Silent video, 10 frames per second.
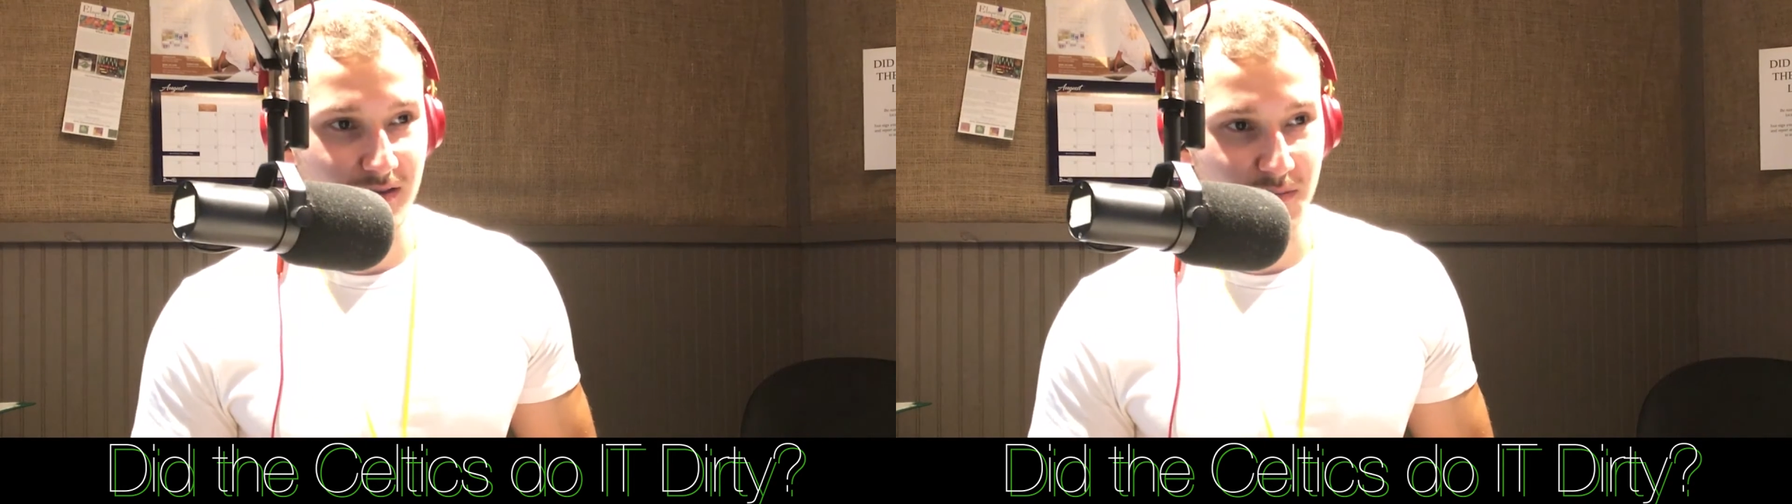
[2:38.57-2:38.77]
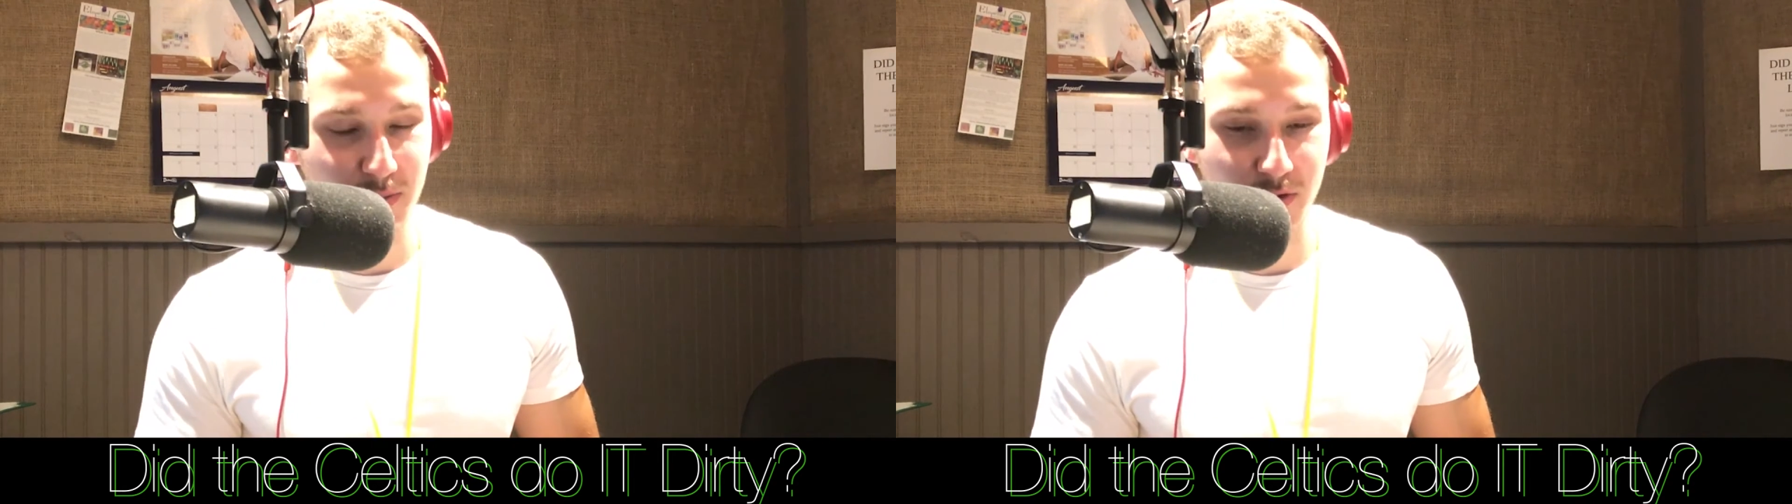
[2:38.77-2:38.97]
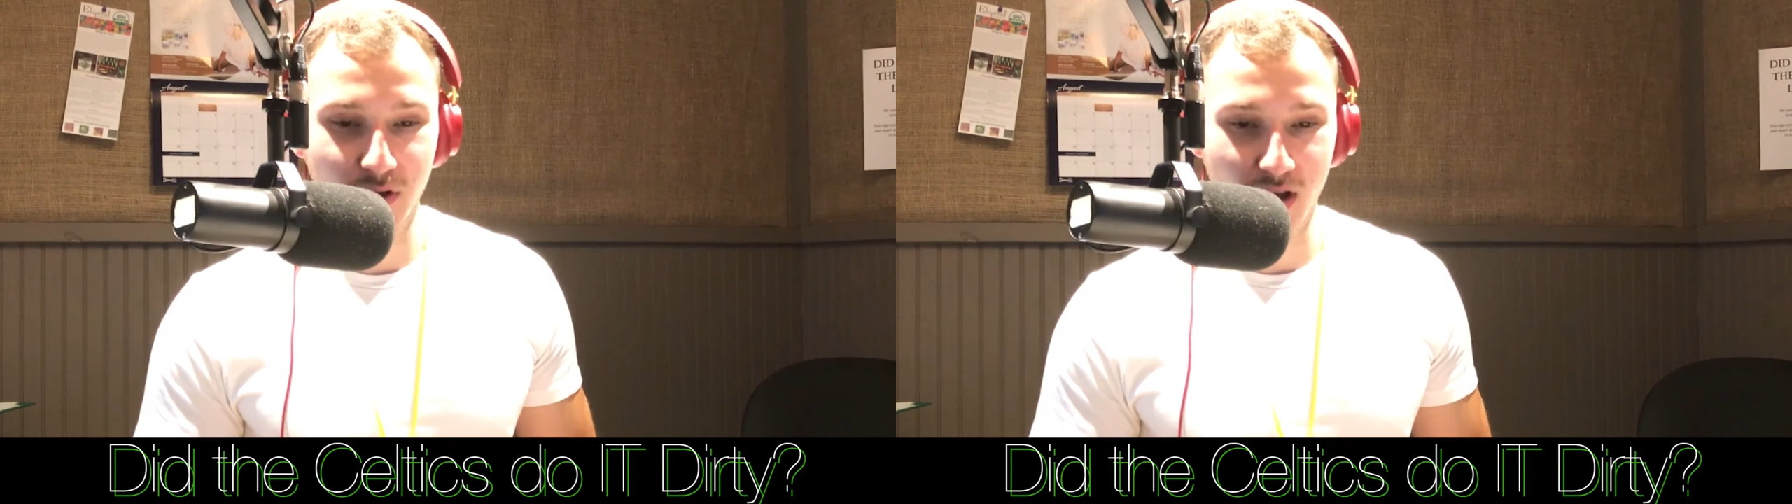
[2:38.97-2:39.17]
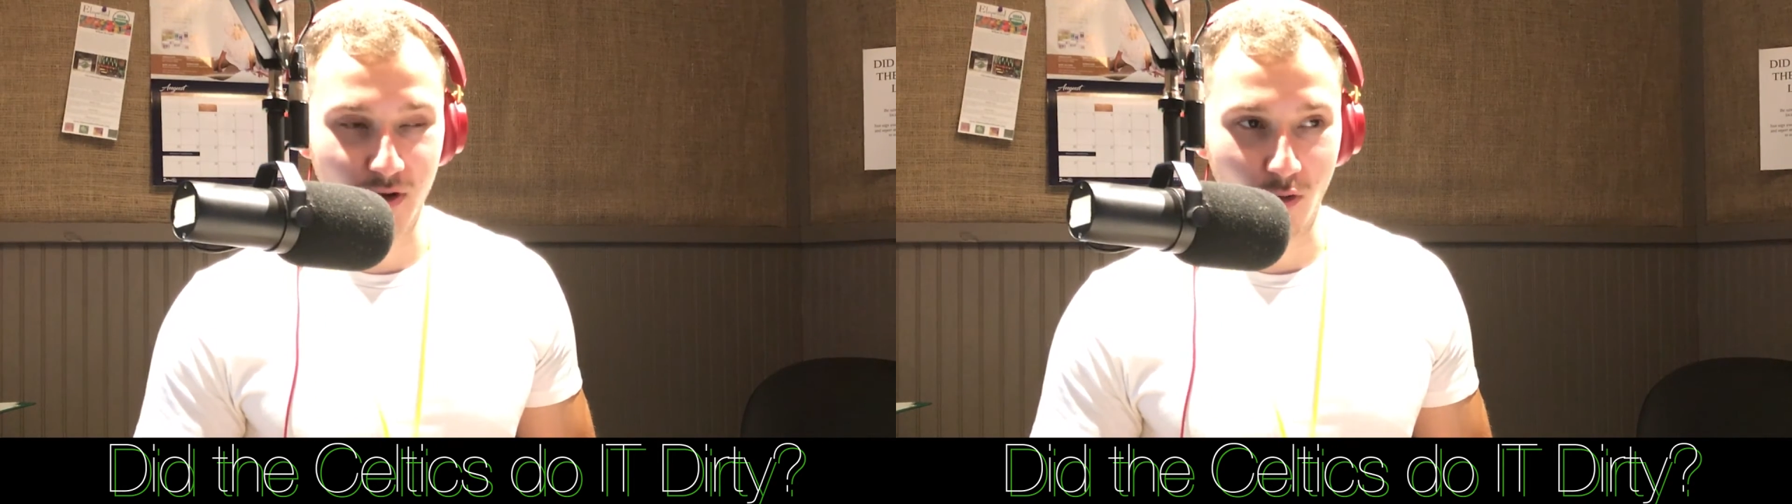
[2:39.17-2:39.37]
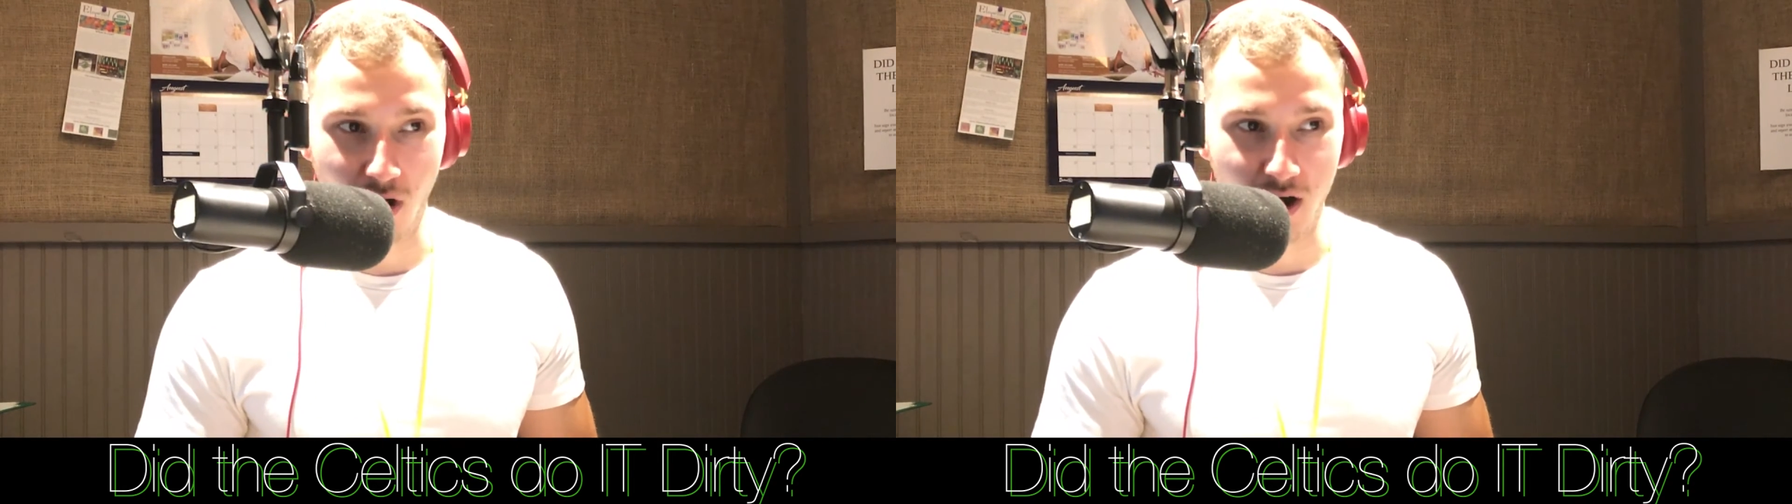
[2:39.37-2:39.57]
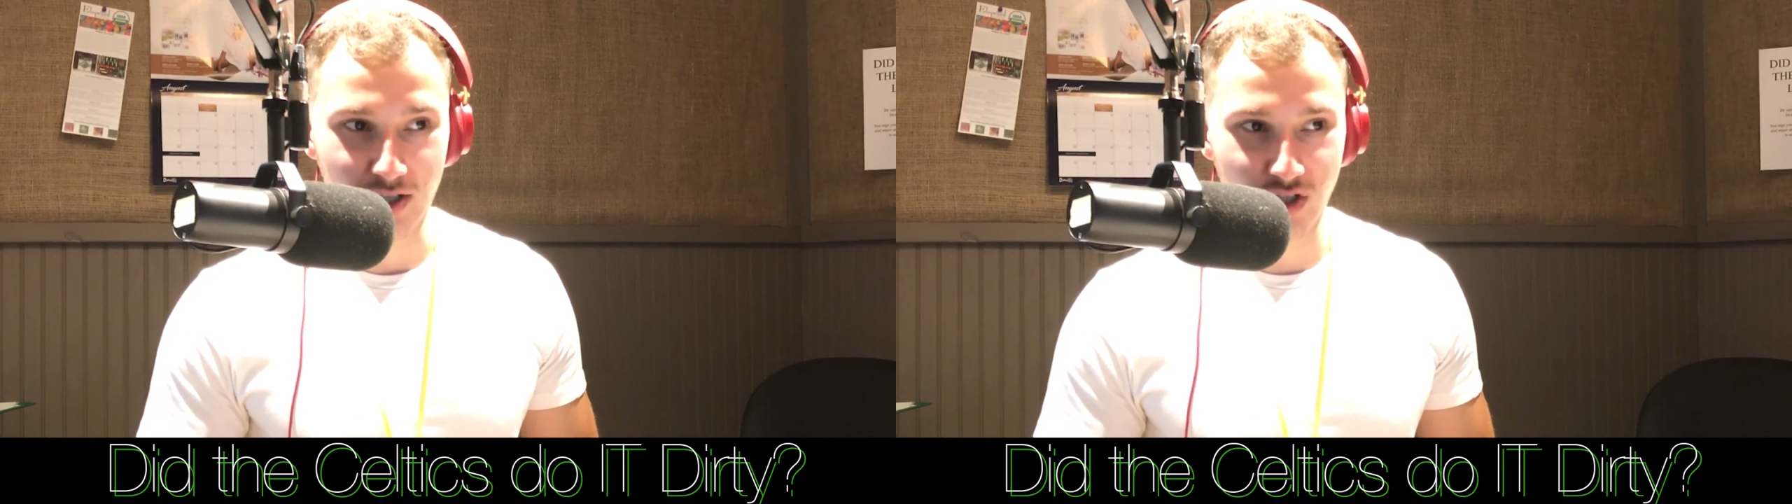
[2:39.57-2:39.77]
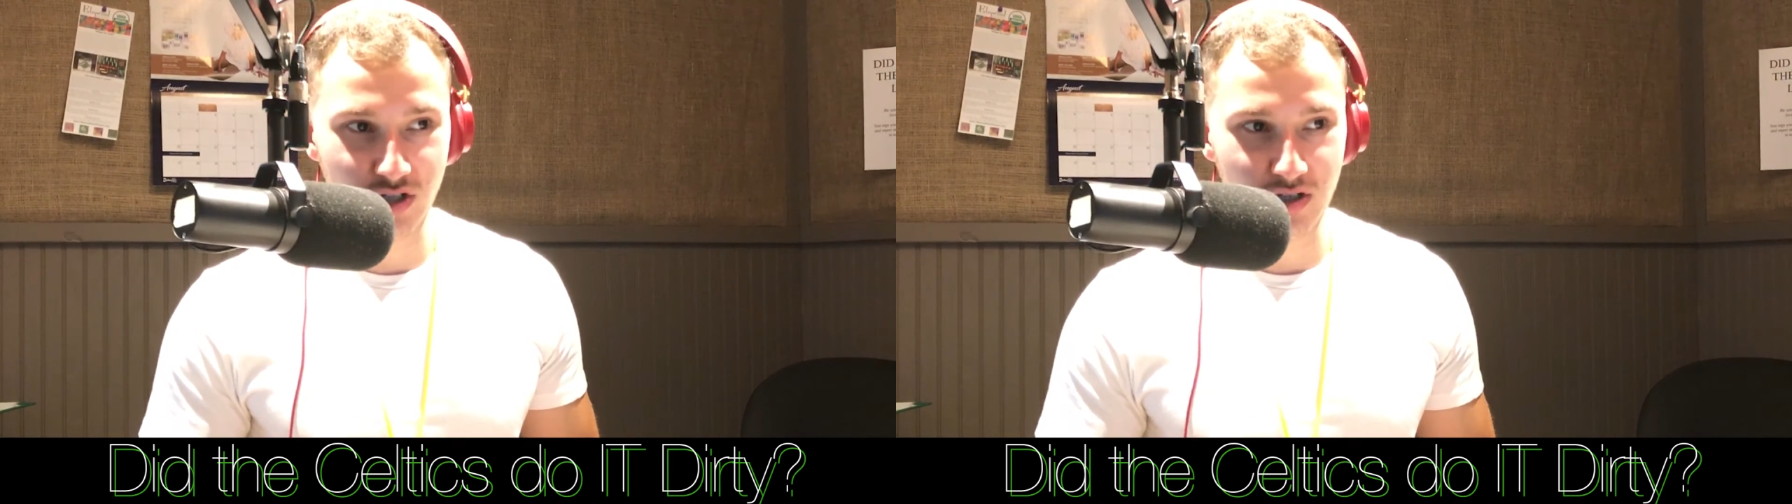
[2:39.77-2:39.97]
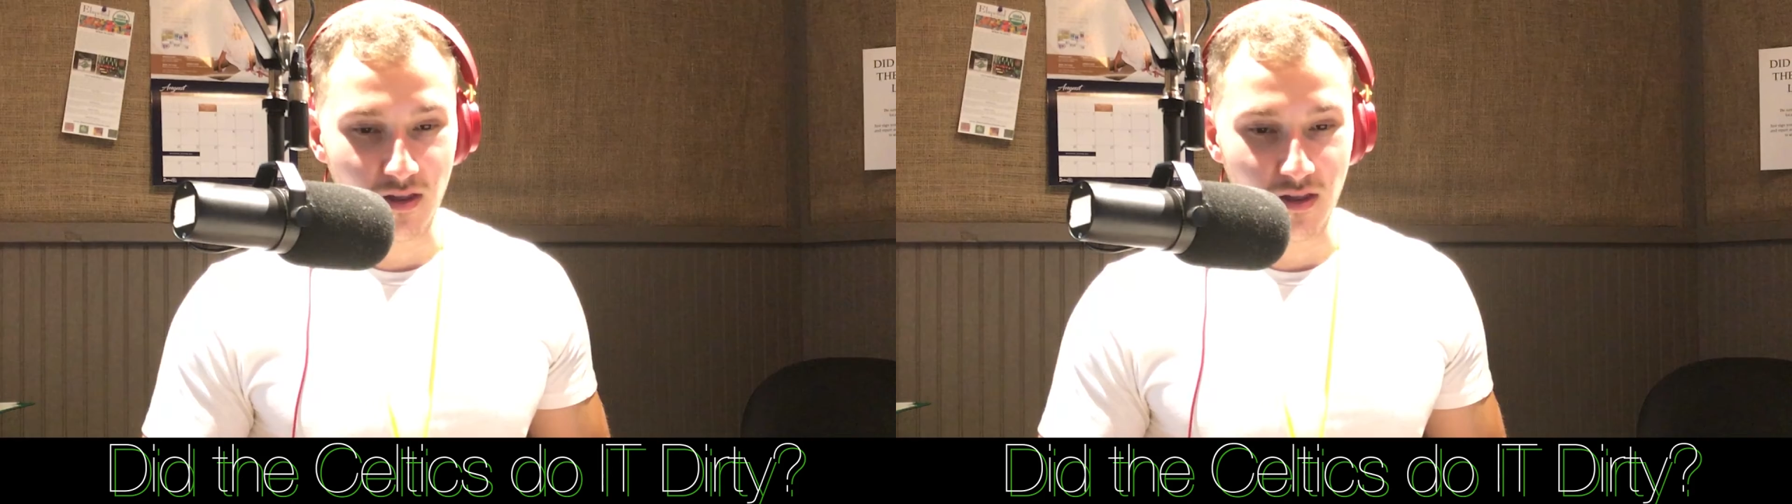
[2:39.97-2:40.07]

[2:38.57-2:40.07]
the people who come to watch.